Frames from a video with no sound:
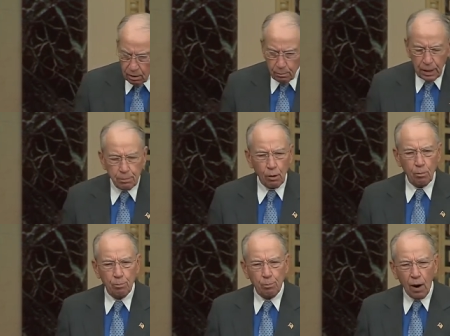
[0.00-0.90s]
People
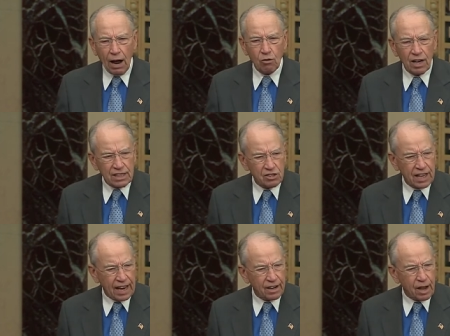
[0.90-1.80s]
proudly
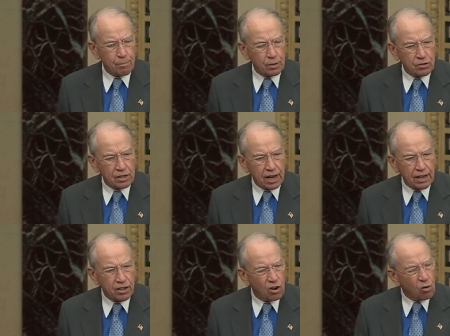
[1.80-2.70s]
stand up and say,
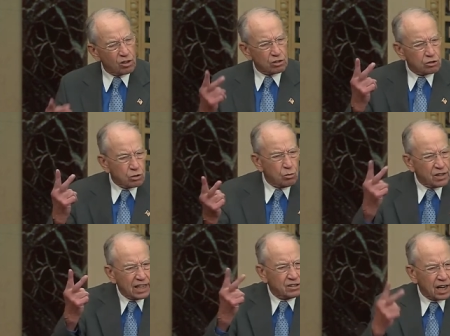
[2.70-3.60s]
you know, there's two
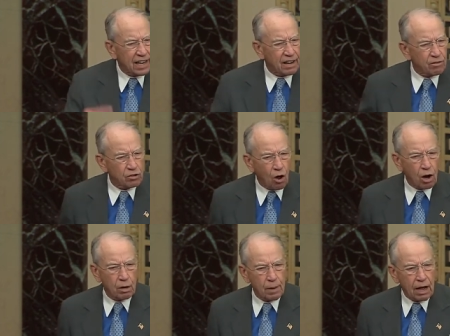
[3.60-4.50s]
things I never
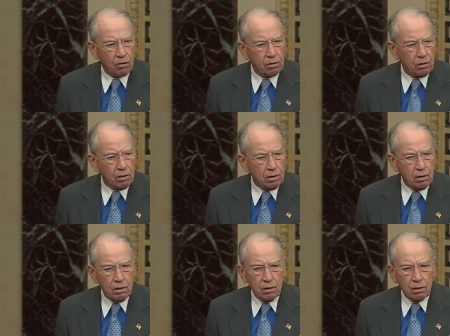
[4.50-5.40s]
talk about
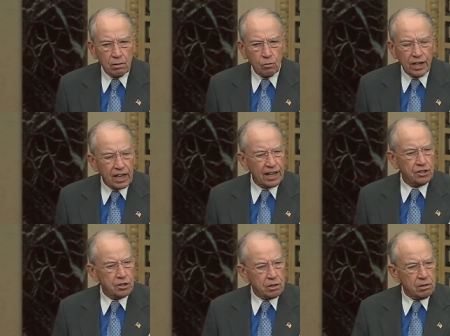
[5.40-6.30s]

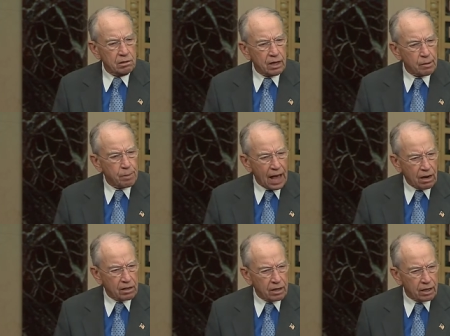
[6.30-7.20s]
religion, and
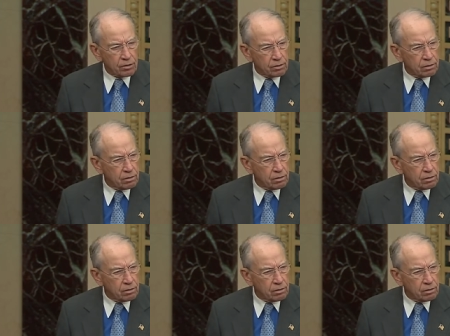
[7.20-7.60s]
politics.